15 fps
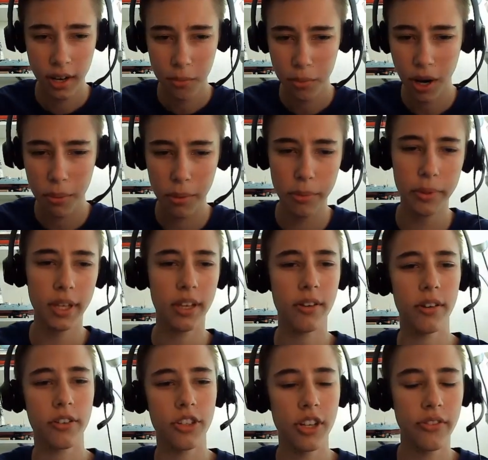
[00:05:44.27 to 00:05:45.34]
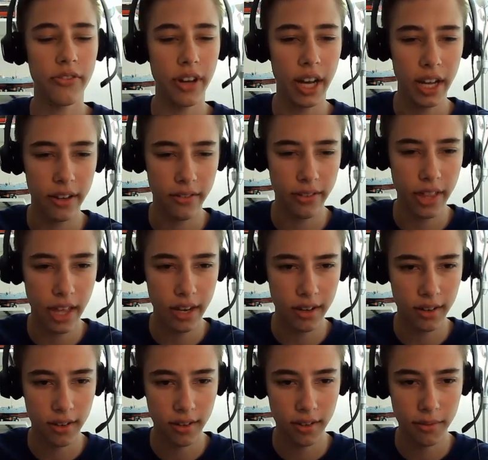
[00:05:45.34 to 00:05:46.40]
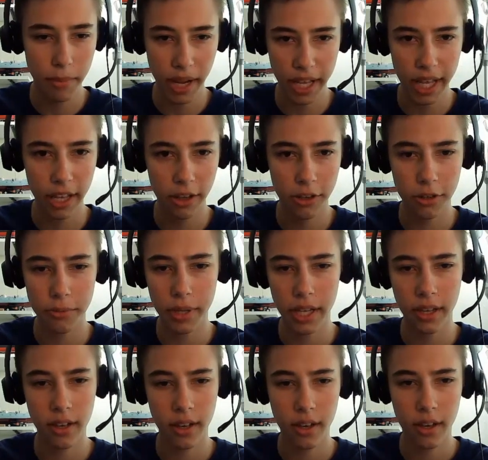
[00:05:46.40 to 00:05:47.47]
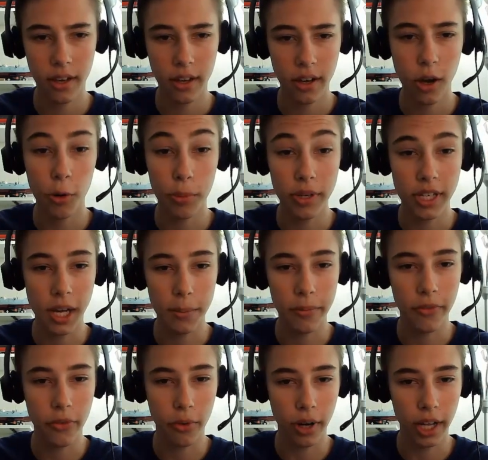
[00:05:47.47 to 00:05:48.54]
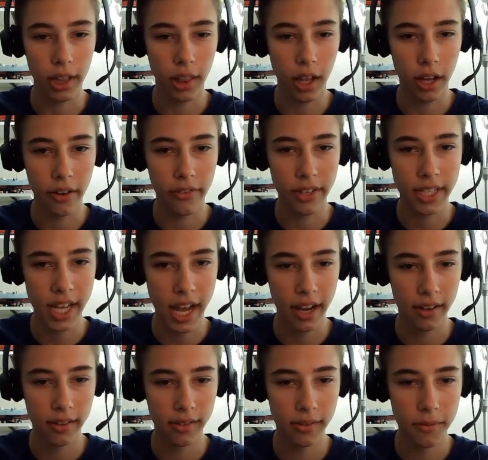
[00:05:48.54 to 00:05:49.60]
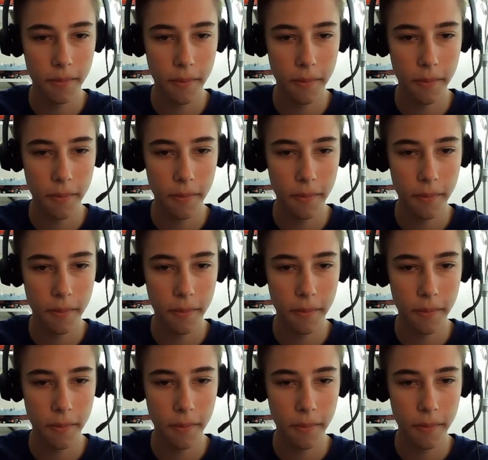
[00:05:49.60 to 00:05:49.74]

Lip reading: probably here on g5, then my king could be opened up for a lot of attacks.